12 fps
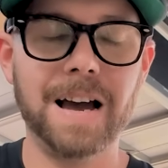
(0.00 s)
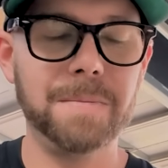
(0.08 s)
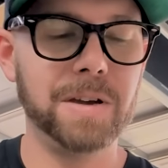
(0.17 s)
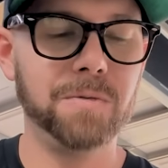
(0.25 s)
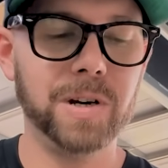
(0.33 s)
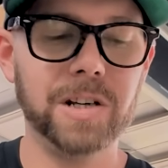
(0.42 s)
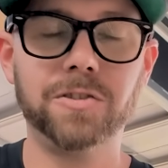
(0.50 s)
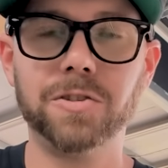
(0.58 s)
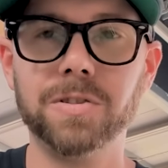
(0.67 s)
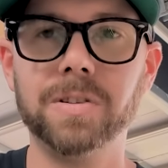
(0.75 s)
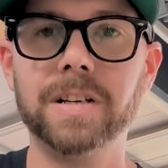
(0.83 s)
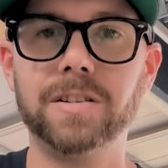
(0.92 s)
I mean, we
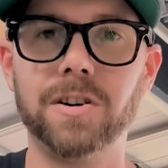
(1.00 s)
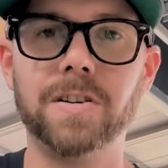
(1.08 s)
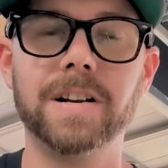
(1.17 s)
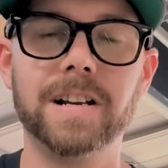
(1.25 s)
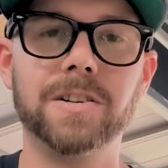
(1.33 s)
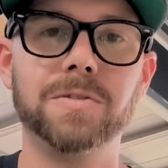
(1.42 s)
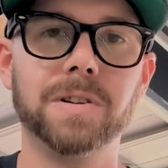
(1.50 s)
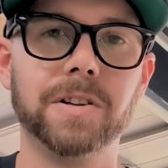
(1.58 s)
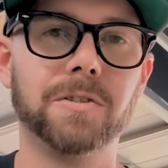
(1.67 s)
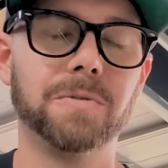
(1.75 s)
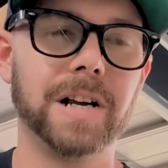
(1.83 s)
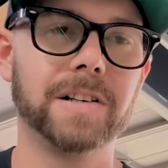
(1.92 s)
truly turned it into a
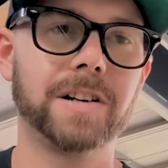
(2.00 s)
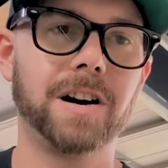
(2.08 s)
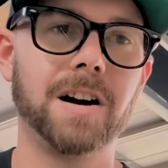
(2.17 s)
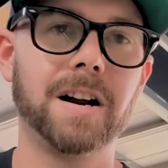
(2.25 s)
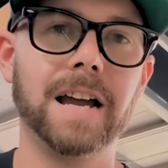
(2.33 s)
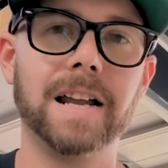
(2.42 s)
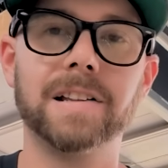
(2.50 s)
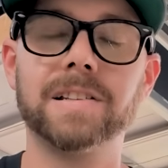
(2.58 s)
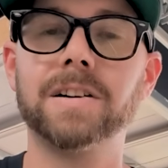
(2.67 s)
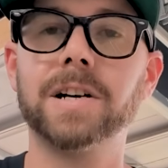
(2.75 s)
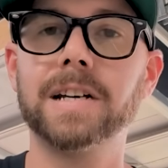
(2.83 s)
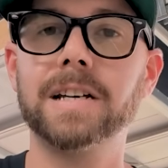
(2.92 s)
little race car, and
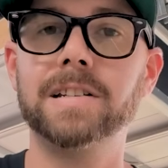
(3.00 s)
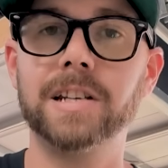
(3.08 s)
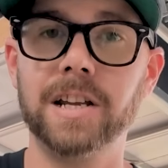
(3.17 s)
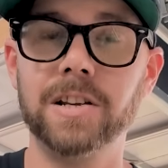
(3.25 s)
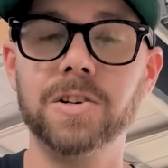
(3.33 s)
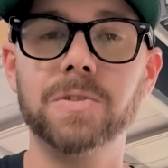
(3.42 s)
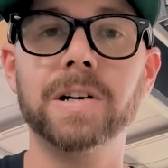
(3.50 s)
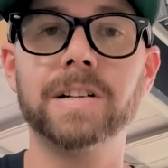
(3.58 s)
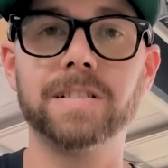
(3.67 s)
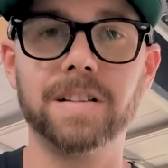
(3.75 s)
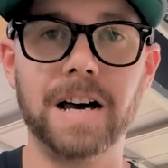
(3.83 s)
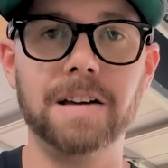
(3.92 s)
it's gonna continue
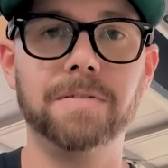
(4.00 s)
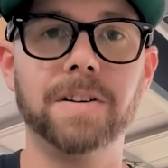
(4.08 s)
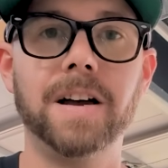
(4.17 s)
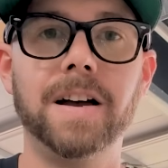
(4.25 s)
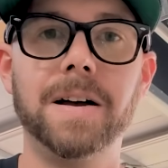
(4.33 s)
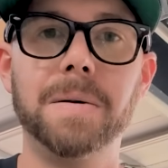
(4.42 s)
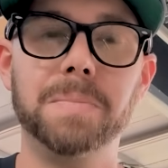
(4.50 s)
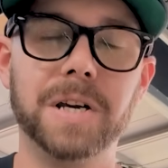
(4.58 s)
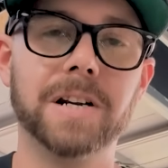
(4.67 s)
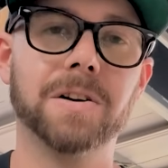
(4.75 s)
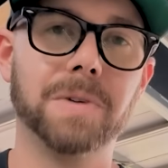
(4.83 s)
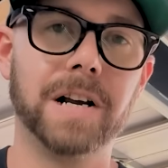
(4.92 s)
its life
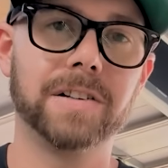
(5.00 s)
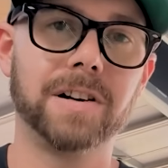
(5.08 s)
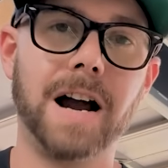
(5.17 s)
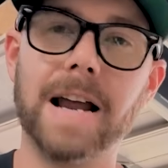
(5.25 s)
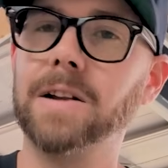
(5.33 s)
being a race car.